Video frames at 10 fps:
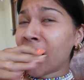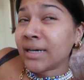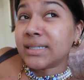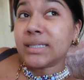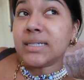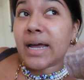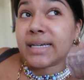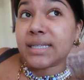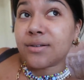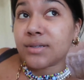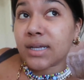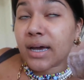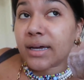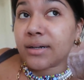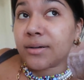Because it's nice
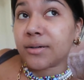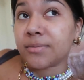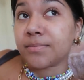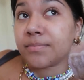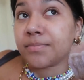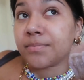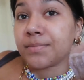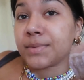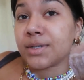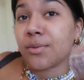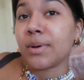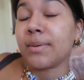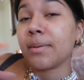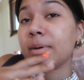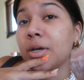outside. So
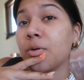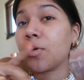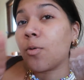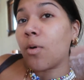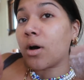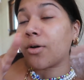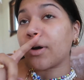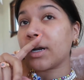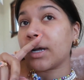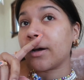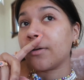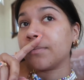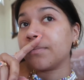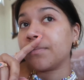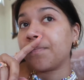maybe I'm going to go on a walk right
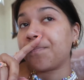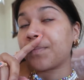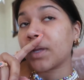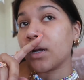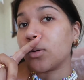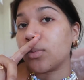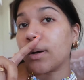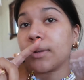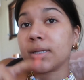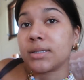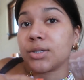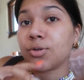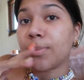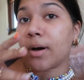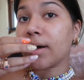now. I'll probably listen
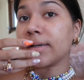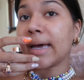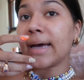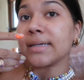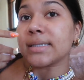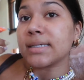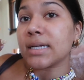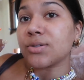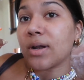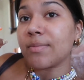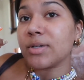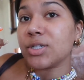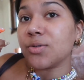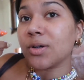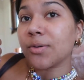to a podcast because that's what I've been
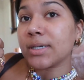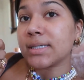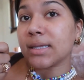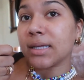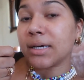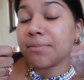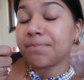doing recently.